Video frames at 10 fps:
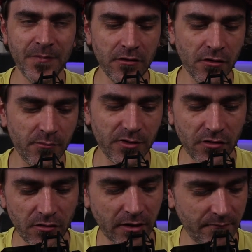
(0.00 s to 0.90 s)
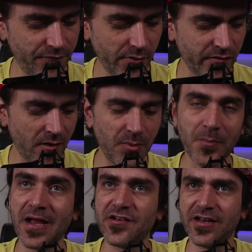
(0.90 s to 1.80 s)
you can, for example,
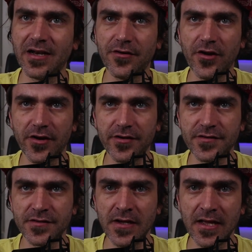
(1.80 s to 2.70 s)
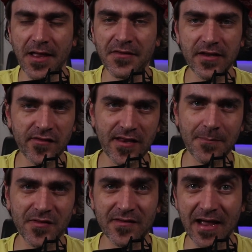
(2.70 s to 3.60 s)
punch in a note and then it
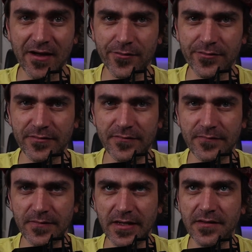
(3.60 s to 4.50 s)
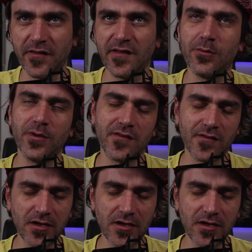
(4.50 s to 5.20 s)
steps down in the sequence,